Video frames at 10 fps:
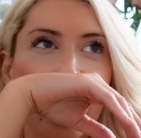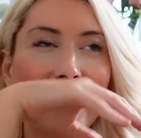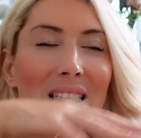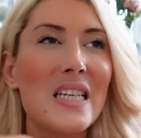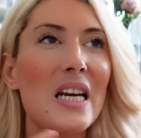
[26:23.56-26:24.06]

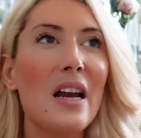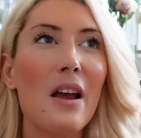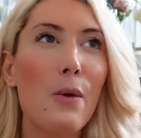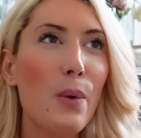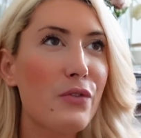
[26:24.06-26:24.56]

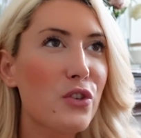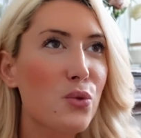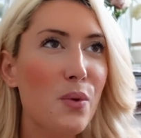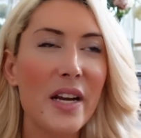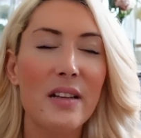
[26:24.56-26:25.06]
Still with
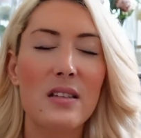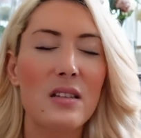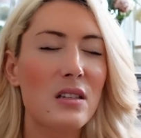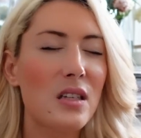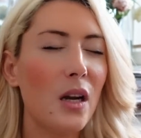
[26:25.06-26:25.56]

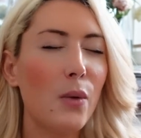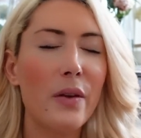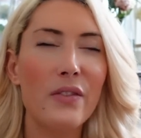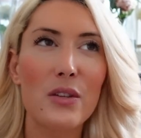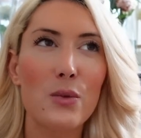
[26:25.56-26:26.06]

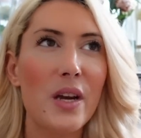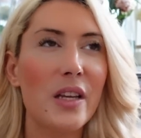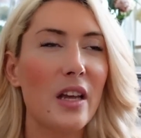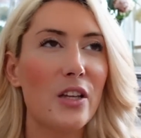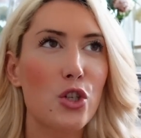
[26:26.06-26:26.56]

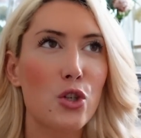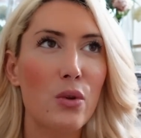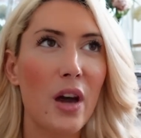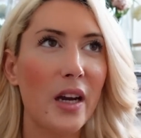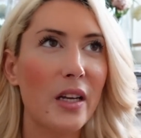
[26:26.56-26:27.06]
sweet and
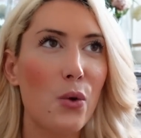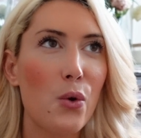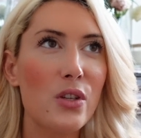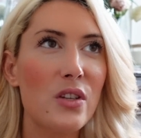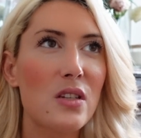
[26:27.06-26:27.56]
sugary
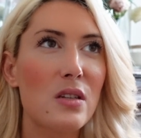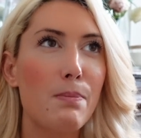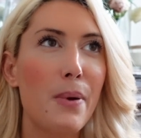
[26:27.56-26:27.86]
notes,